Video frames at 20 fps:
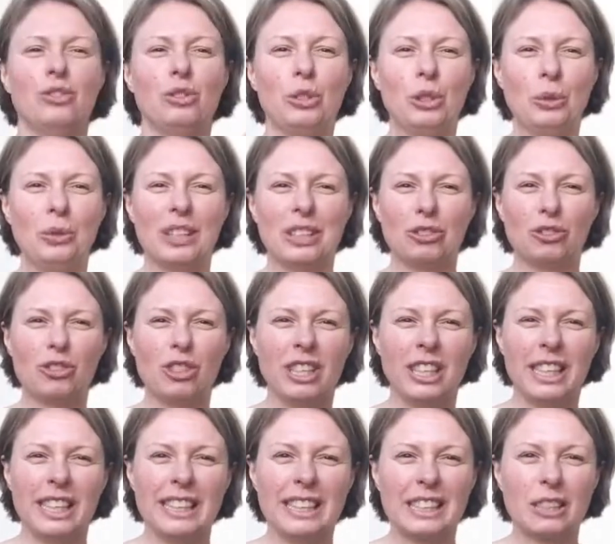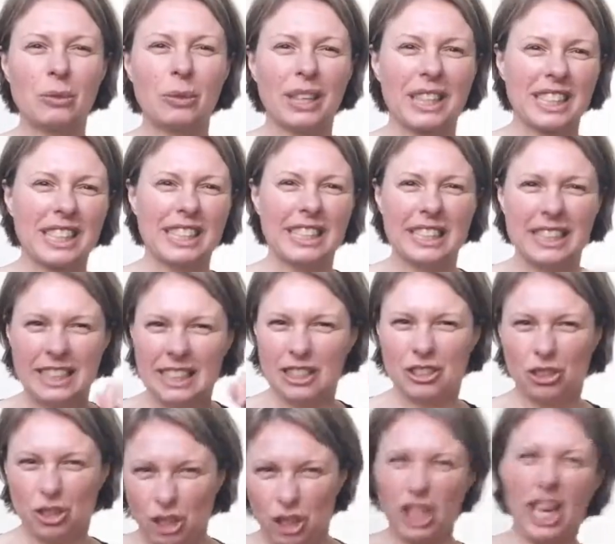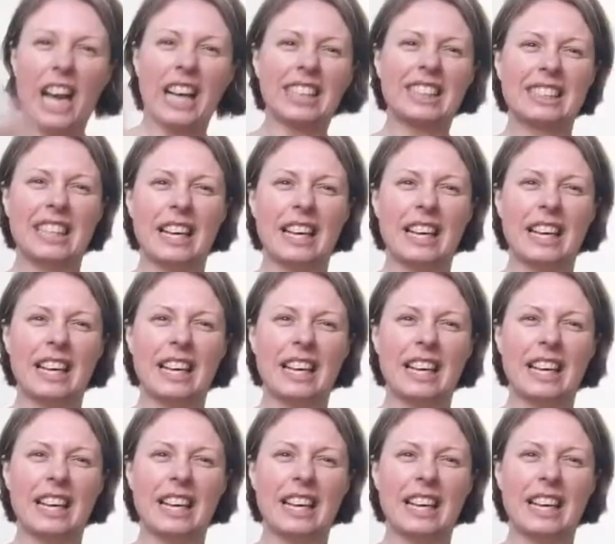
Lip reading: do it really quickly and chuck